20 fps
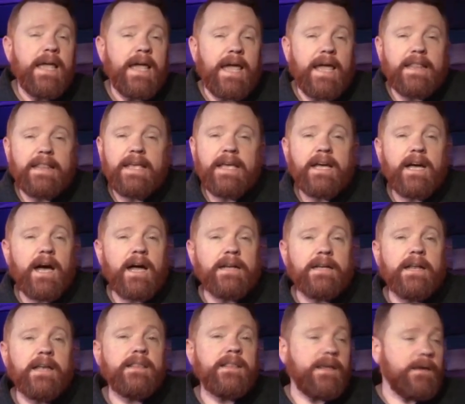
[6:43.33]
and they caught
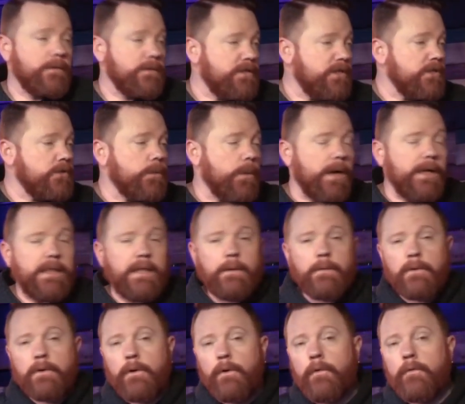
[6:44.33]
nothing, which is why they
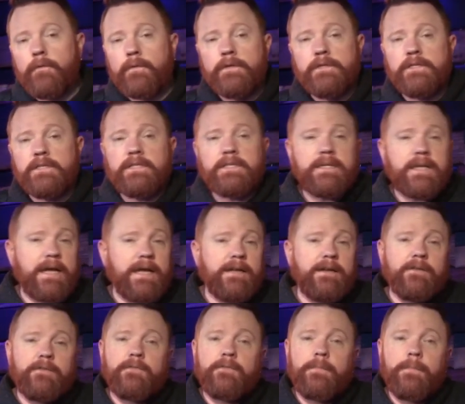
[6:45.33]
were over just
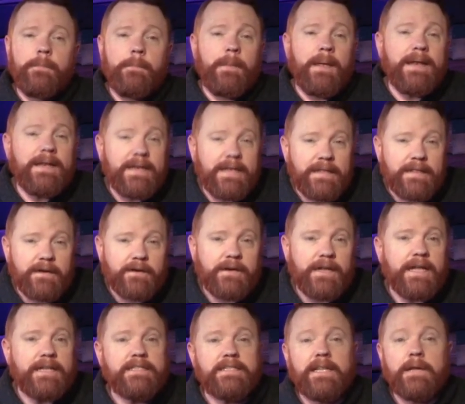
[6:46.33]
kind of mending their
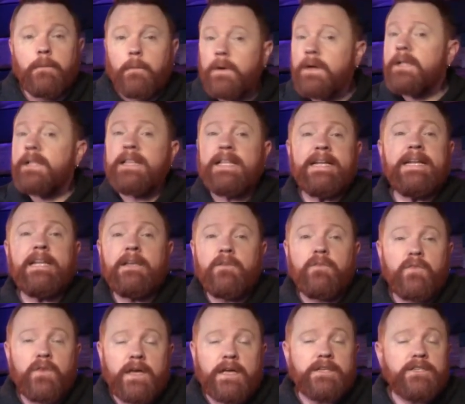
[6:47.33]
nets. They weren't cleaning
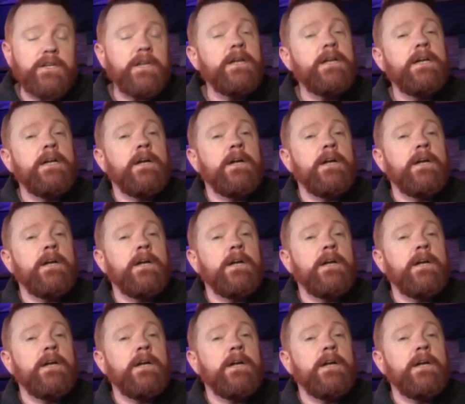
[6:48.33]
fish.